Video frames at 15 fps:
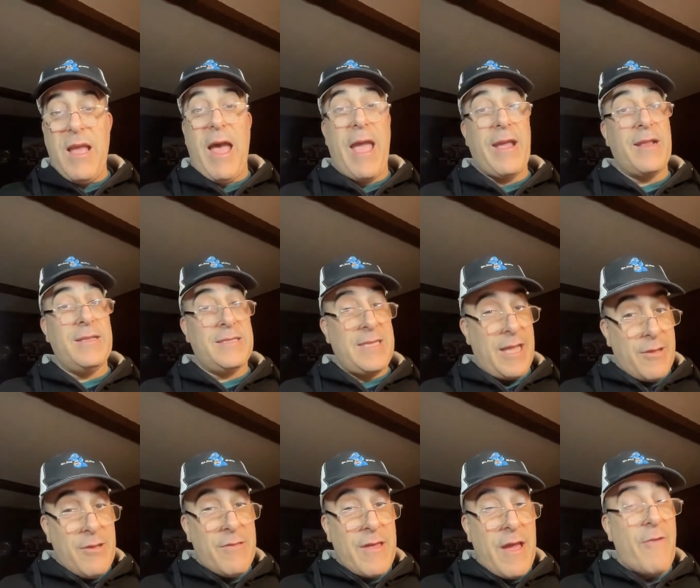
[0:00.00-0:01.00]
I can tell
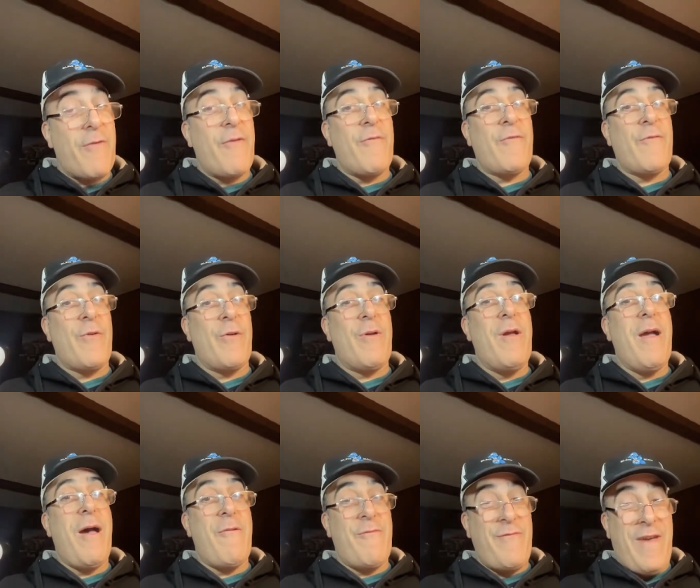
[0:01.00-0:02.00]
you that for
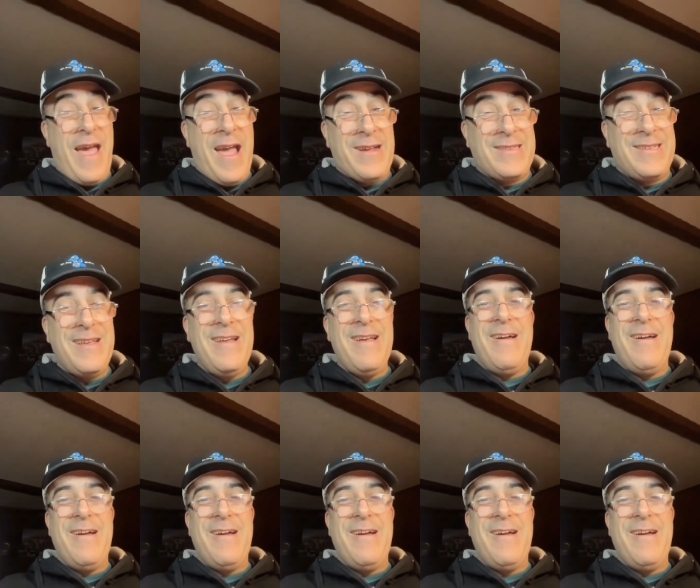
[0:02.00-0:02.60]
a fact,